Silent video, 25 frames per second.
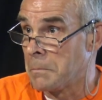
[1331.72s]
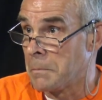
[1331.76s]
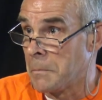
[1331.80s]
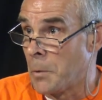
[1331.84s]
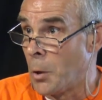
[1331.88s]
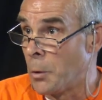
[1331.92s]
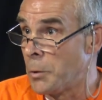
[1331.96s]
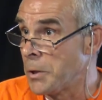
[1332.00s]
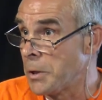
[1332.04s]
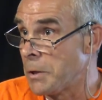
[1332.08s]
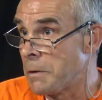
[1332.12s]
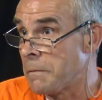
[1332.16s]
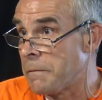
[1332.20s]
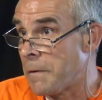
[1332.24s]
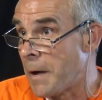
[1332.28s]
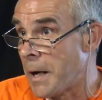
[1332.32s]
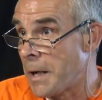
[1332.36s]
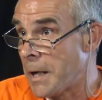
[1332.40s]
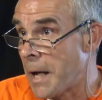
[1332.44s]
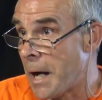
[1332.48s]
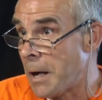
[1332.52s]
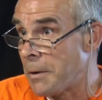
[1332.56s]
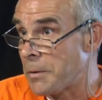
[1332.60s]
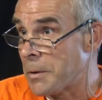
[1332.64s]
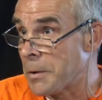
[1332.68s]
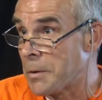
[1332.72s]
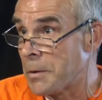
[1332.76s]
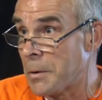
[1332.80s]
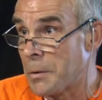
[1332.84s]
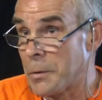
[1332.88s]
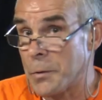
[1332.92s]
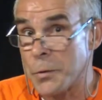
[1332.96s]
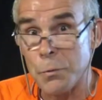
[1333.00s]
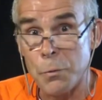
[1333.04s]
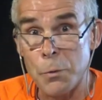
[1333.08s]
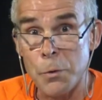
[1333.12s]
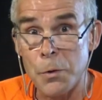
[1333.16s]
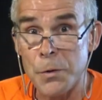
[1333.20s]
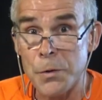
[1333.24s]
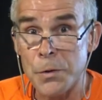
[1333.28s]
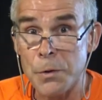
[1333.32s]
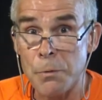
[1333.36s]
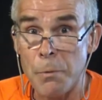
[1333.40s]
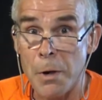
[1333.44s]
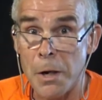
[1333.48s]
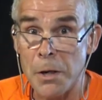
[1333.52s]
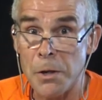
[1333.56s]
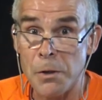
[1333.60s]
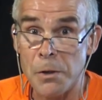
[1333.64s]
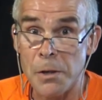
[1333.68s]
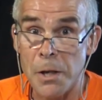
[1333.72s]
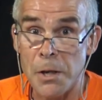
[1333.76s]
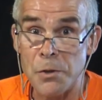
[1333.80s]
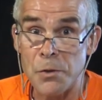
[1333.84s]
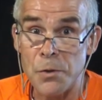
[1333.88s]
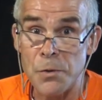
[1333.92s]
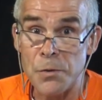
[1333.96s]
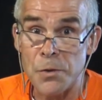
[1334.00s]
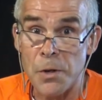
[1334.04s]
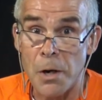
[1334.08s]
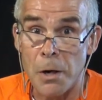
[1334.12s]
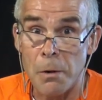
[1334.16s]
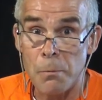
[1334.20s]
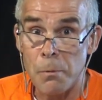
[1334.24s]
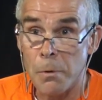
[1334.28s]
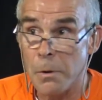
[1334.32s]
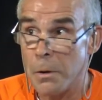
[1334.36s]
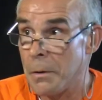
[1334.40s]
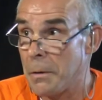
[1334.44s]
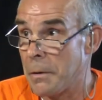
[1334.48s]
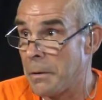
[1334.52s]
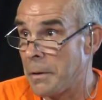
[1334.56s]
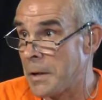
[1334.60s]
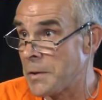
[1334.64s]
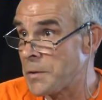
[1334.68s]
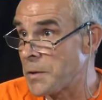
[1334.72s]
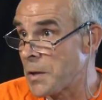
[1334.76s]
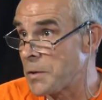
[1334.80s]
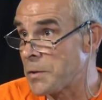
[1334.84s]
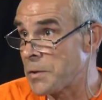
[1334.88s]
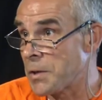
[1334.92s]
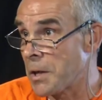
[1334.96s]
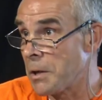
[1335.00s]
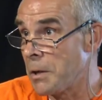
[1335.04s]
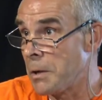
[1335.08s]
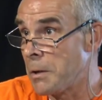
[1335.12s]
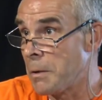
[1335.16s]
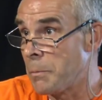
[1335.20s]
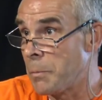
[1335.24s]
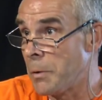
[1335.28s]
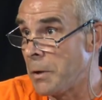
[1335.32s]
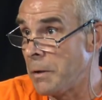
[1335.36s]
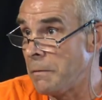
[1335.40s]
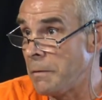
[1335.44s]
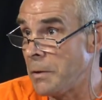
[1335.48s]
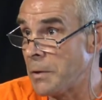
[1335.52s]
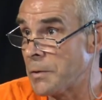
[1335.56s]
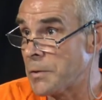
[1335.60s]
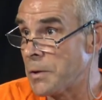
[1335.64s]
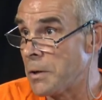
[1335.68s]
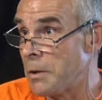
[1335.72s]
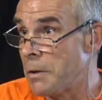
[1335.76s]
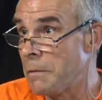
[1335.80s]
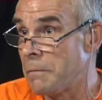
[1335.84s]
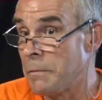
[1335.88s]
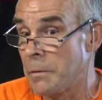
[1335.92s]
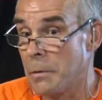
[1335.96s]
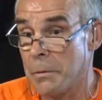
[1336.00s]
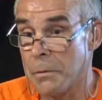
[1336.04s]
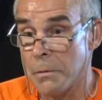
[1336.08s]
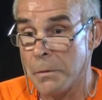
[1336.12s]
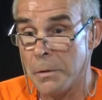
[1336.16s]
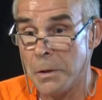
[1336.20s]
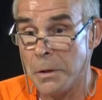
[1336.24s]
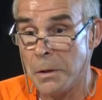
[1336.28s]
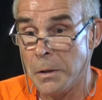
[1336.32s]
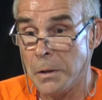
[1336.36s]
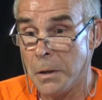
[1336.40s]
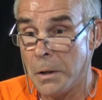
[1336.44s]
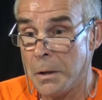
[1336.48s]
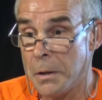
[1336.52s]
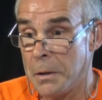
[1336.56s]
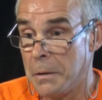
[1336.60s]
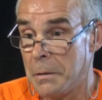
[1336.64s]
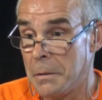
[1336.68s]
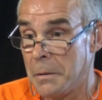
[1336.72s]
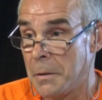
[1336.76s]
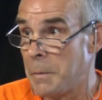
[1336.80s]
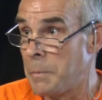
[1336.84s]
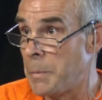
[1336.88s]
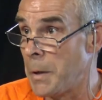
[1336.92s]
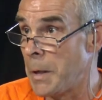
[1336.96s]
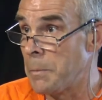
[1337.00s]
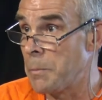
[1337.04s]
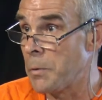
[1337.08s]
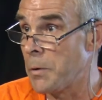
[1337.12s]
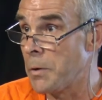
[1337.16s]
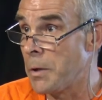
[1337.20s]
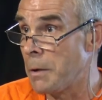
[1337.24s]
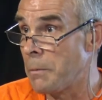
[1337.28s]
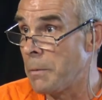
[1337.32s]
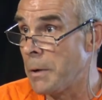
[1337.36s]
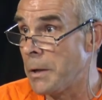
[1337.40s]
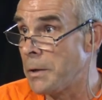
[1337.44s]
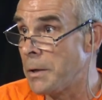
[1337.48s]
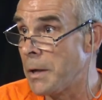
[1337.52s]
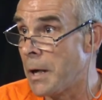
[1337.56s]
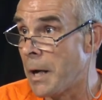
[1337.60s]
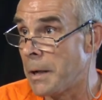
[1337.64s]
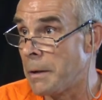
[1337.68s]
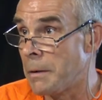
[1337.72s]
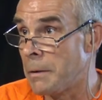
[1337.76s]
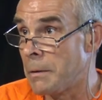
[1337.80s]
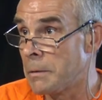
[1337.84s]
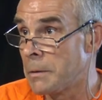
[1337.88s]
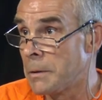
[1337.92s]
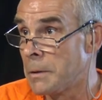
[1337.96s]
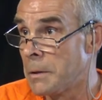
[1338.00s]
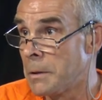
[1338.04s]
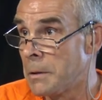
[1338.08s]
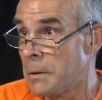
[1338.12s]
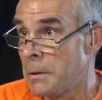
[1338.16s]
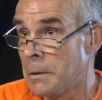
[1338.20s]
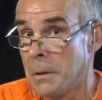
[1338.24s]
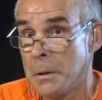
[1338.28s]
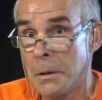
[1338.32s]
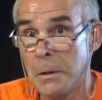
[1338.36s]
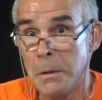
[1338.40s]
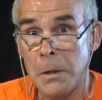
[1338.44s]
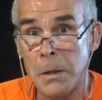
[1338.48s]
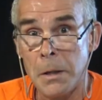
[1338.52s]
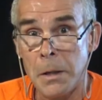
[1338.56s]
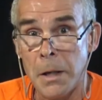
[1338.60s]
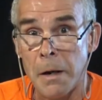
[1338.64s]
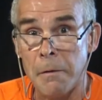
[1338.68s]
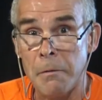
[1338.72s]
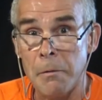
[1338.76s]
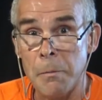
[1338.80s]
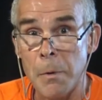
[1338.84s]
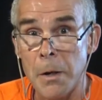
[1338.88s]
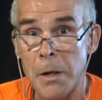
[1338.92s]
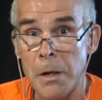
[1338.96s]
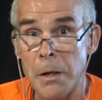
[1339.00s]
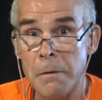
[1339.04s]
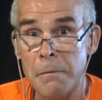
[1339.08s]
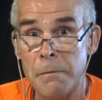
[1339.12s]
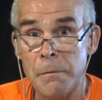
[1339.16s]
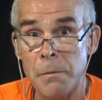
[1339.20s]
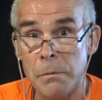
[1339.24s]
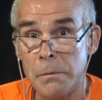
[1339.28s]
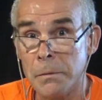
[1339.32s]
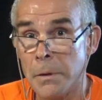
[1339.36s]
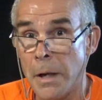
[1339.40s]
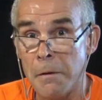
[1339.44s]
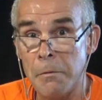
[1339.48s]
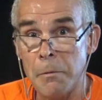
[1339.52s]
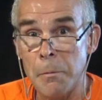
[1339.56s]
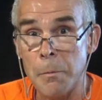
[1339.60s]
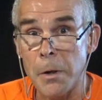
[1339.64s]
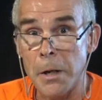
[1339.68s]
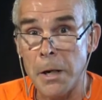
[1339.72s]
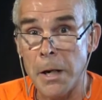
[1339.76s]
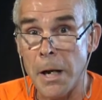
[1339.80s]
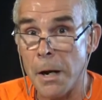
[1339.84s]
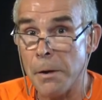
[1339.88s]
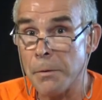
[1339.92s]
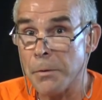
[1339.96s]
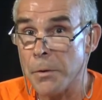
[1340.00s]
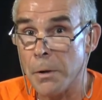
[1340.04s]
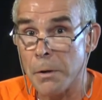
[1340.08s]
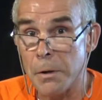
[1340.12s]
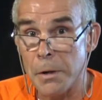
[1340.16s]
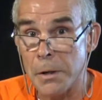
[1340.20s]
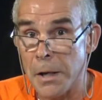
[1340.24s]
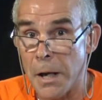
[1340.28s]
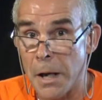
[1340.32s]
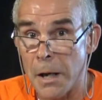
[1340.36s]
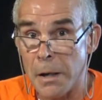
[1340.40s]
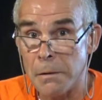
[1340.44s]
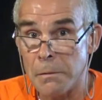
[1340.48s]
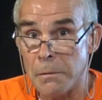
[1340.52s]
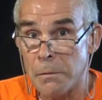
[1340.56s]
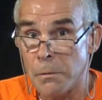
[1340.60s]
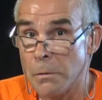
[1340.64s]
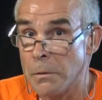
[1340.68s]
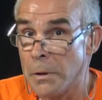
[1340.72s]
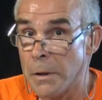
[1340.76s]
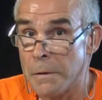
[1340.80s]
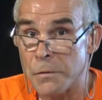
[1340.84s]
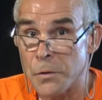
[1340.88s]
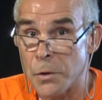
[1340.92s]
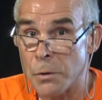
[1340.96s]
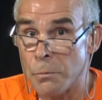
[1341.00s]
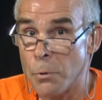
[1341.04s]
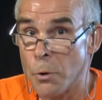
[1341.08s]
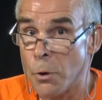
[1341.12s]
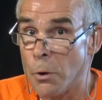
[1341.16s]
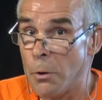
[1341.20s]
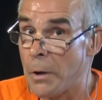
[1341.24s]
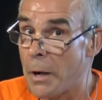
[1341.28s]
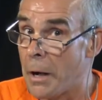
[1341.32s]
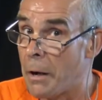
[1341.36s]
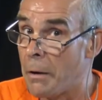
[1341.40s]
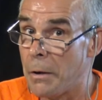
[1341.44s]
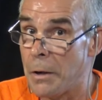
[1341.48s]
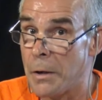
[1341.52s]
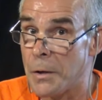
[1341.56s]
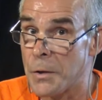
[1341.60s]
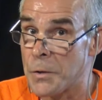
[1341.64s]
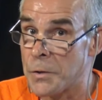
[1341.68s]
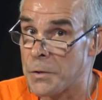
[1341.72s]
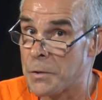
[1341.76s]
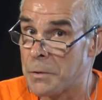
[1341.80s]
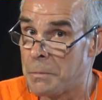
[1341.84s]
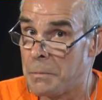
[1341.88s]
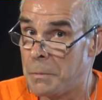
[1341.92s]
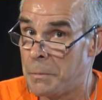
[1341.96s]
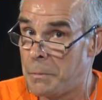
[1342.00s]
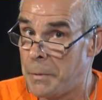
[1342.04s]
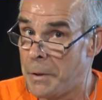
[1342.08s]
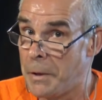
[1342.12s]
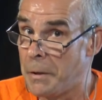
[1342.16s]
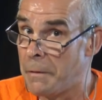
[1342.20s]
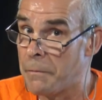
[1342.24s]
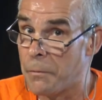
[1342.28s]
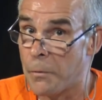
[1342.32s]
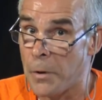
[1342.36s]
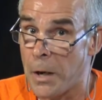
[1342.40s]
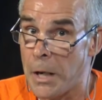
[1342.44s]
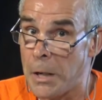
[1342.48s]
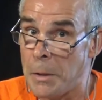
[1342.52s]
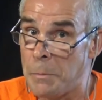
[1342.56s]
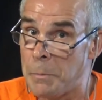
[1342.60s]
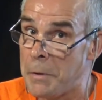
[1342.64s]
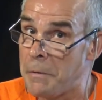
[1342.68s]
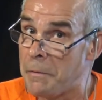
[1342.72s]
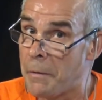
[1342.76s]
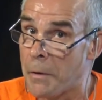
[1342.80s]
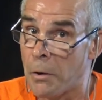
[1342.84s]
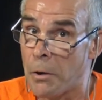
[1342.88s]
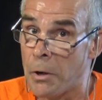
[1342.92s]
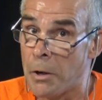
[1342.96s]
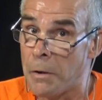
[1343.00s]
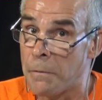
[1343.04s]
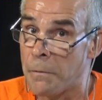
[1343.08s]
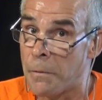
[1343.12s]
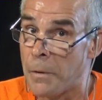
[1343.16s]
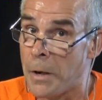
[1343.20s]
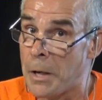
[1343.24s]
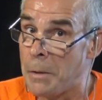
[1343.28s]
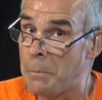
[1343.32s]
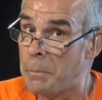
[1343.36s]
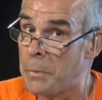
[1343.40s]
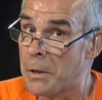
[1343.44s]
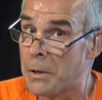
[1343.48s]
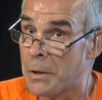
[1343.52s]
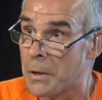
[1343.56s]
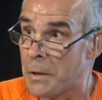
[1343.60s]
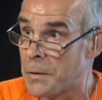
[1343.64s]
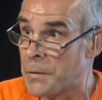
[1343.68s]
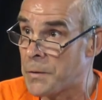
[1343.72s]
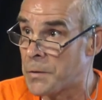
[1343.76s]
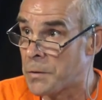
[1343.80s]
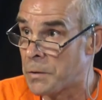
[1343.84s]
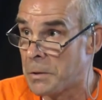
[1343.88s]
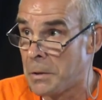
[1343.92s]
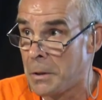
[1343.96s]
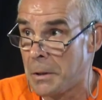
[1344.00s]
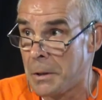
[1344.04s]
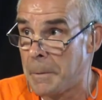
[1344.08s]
only to find out that those rules and regulations aren't worth, as I said in a previous interview, the paper they're written on. Everybody out there, again, who lives in rural areas, be afraid, be very afraid, because